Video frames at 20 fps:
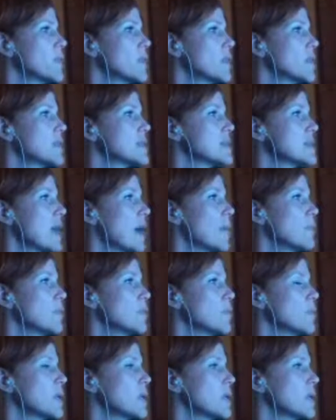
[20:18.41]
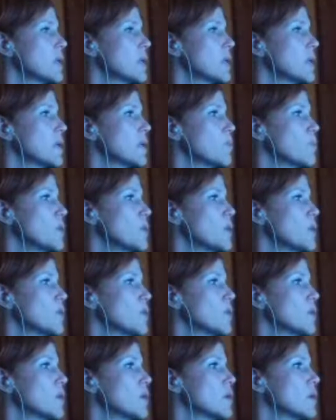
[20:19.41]
then the sample mean
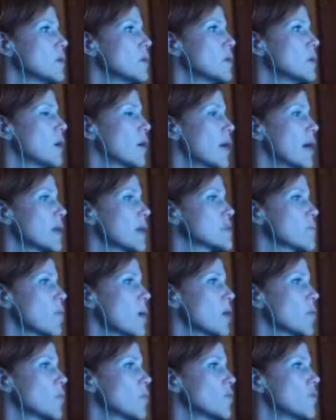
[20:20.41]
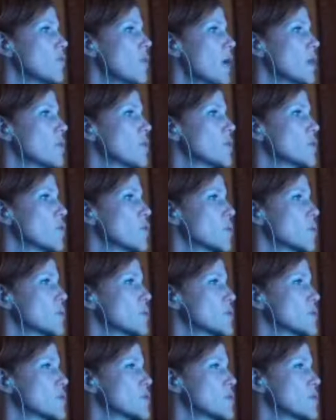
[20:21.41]
mu or x bar will follow the
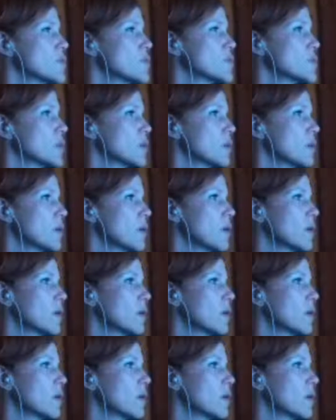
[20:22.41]
normal distribution.